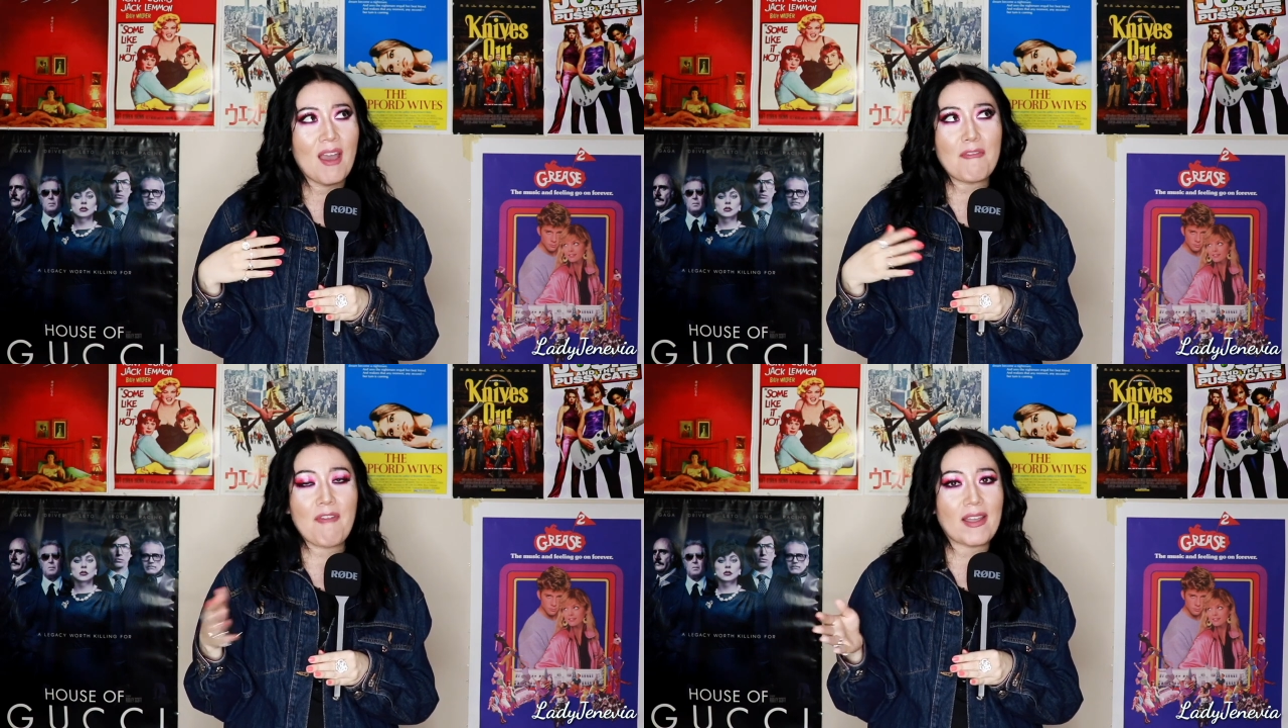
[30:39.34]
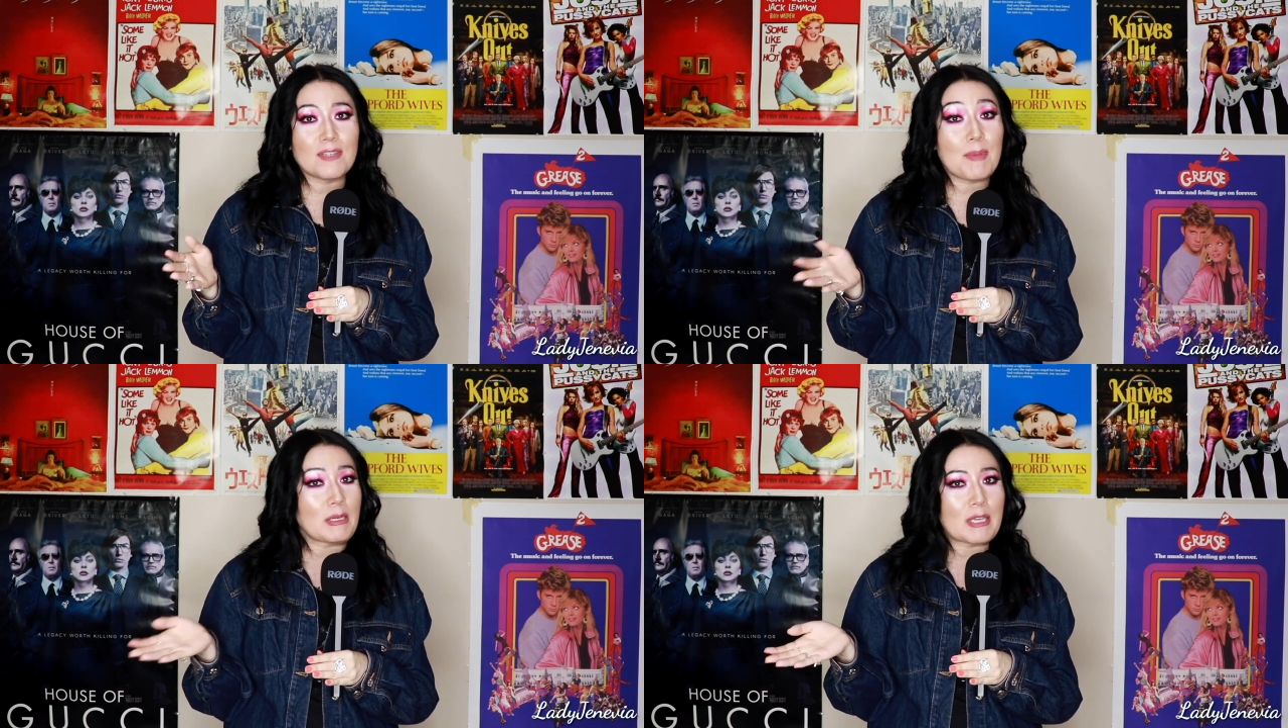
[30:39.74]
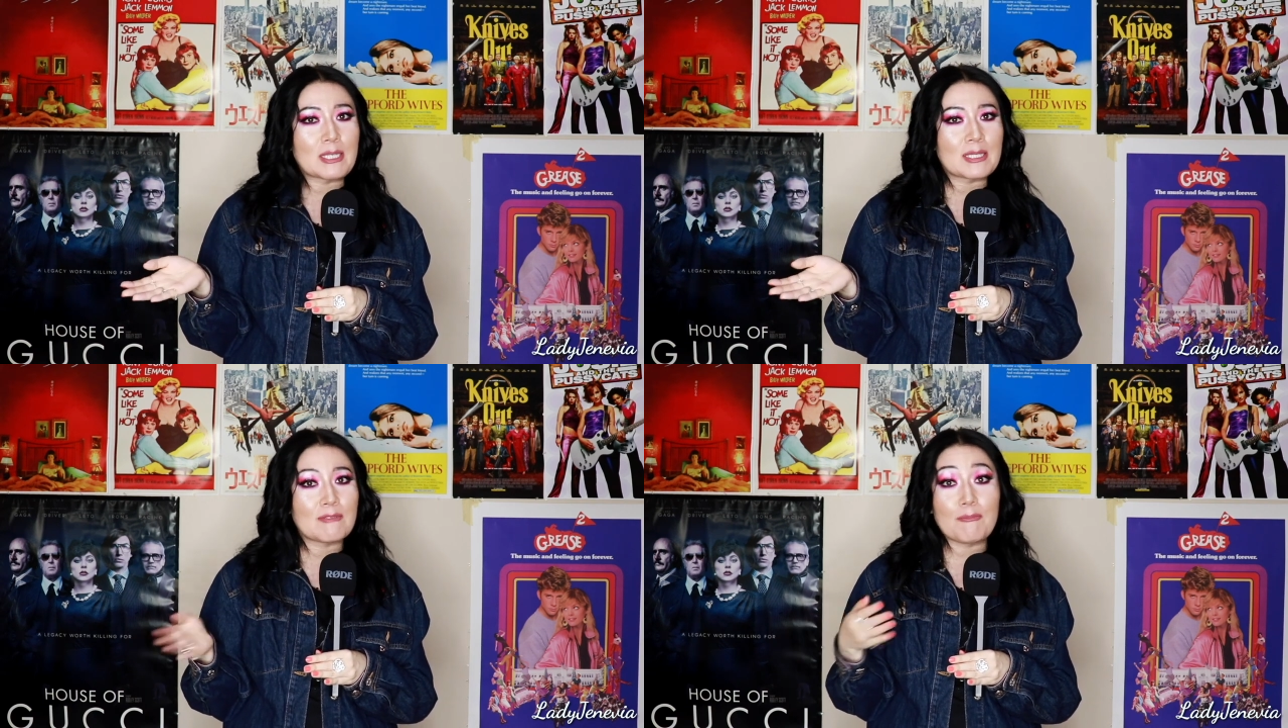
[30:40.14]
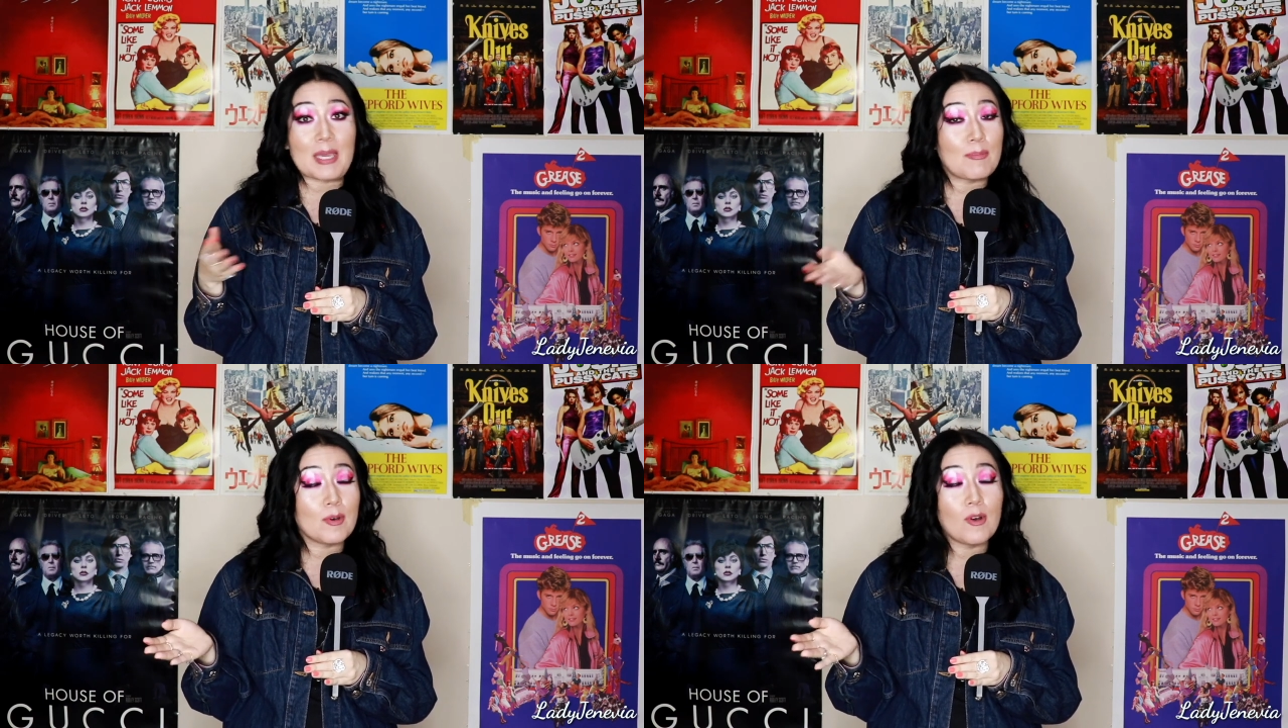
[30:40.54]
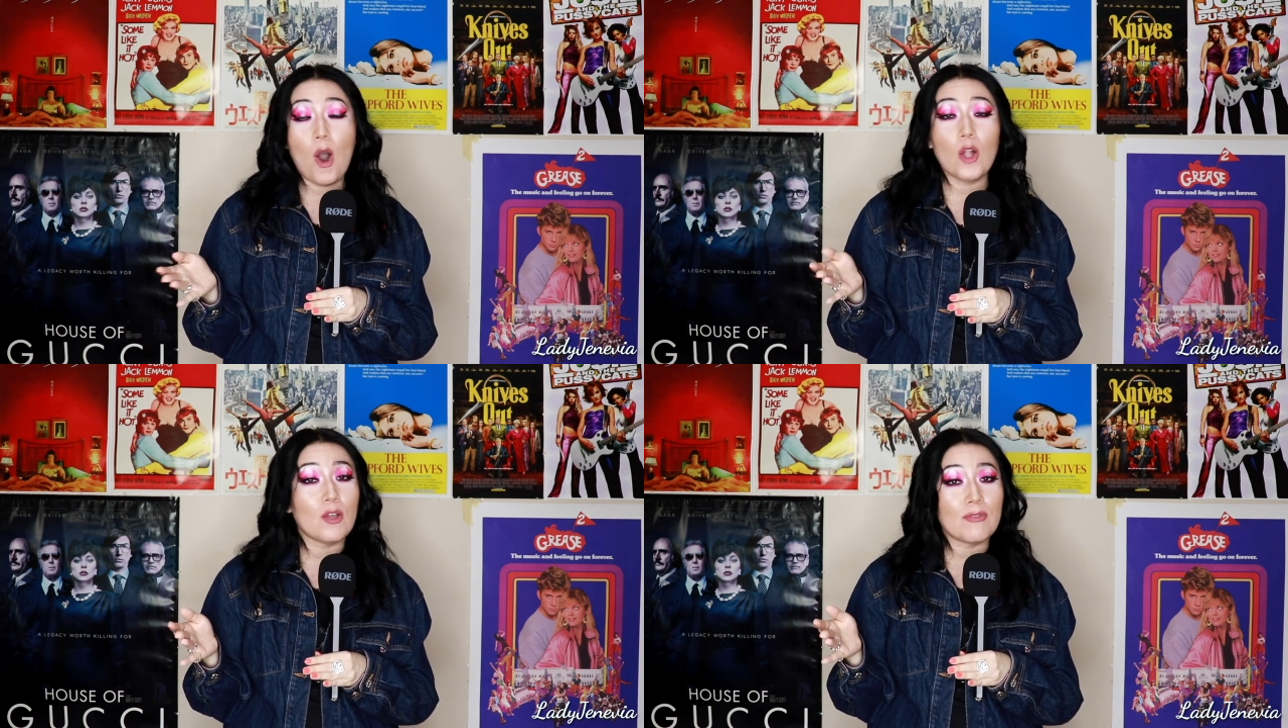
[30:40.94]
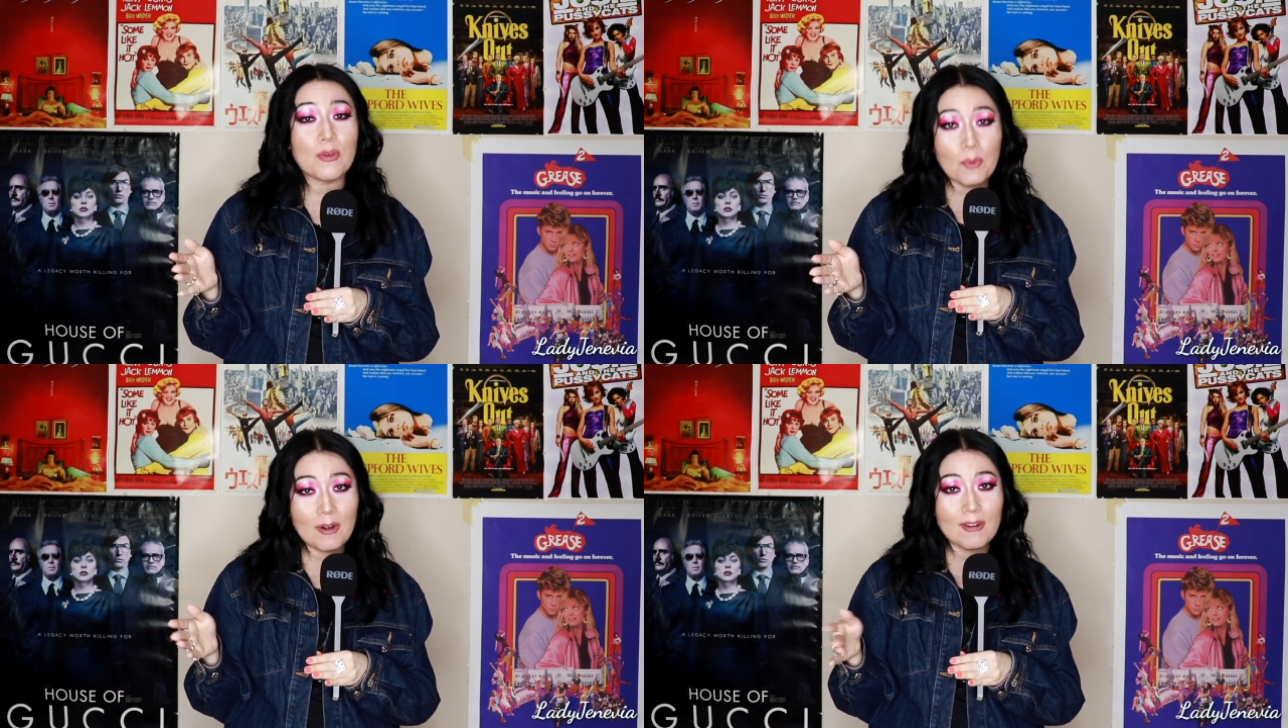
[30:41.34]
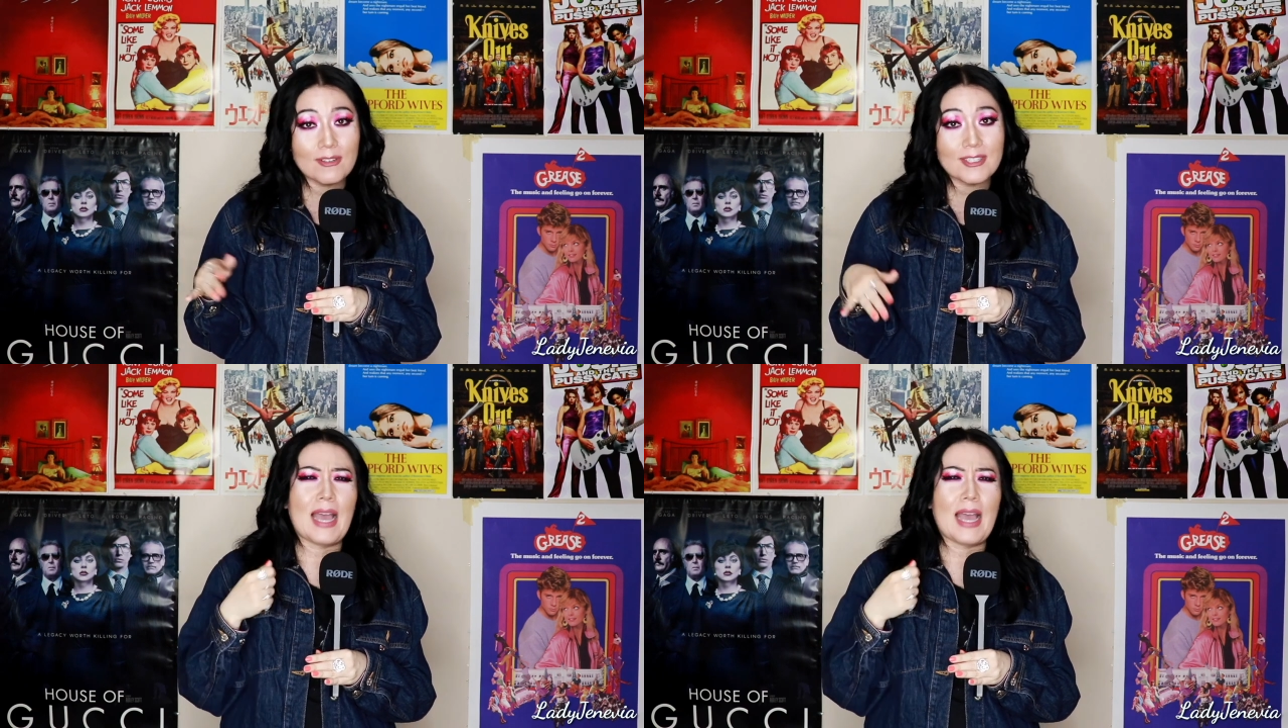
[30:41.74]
affect billions of people all over the world,